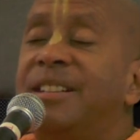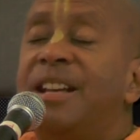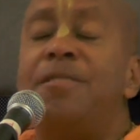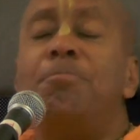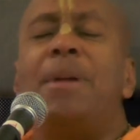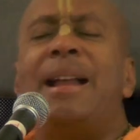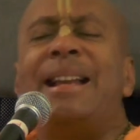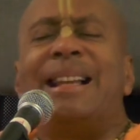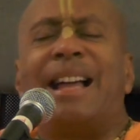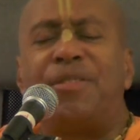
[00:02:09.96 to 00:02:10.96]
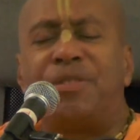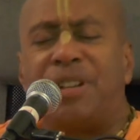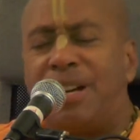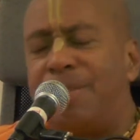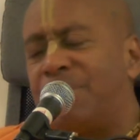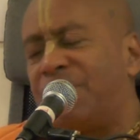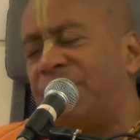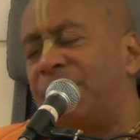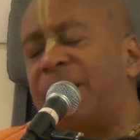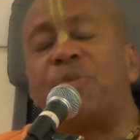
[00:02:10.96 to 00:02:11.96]
in many
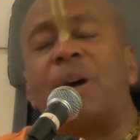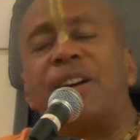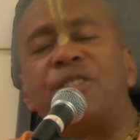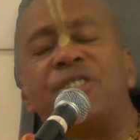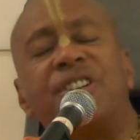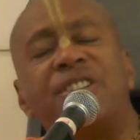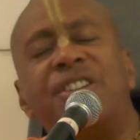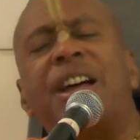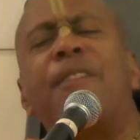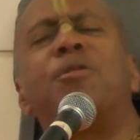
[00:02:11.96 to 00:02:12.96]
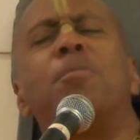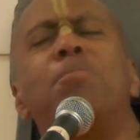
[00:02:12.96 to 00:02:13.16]
lifetimes. That's why Krishna says, after